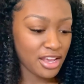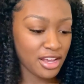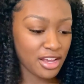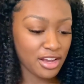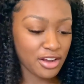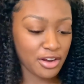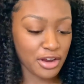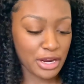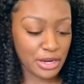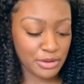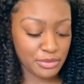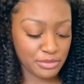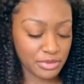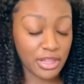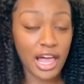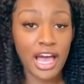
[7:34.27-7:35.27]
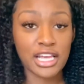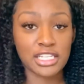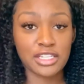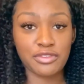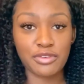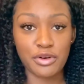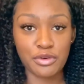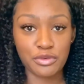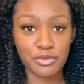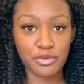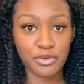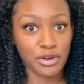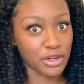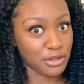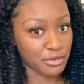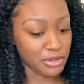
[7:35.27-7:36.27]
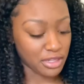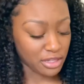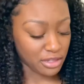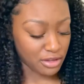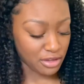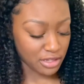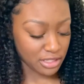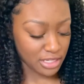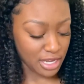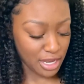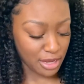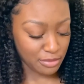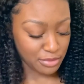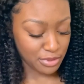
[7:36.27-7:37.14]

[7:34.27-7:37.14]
or last phone for a really long time. So